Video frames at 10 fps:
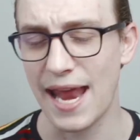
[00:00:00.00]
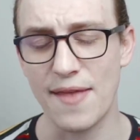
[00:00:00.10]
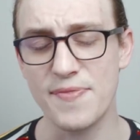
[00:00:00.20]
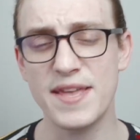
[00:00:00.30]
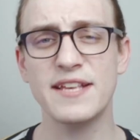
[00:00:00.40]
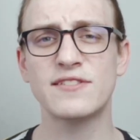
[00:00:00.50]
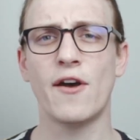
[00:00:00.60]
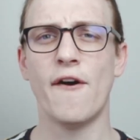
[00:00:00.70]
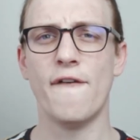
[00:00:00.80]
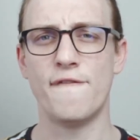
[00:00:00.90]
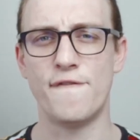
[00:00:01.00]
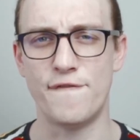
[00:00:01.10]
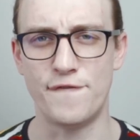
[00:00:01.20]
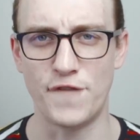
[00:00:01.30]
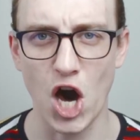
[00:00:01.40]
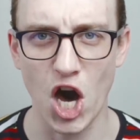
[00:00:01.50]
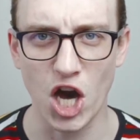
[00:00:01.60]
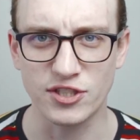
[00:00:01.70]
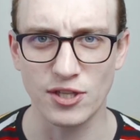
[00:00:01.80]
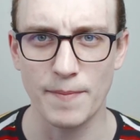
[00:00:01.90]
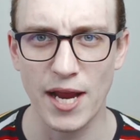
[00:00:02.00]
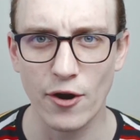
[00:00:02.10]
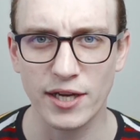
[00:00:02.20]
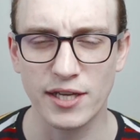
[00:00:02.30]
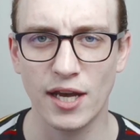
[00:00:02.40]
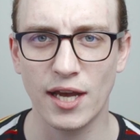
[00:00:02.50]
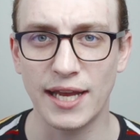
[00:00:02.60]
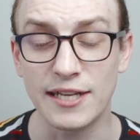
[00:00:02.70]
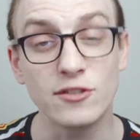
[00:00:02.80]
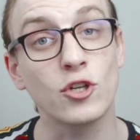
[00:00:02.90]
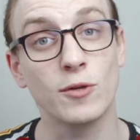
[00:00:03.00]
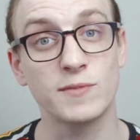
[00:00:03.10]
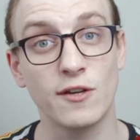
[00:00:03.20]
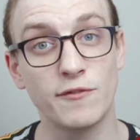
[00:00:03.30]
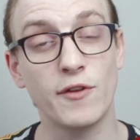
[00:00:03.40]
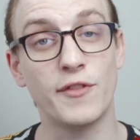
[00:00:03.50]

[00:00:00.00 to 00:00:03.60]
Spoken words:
And this fucked America in terms of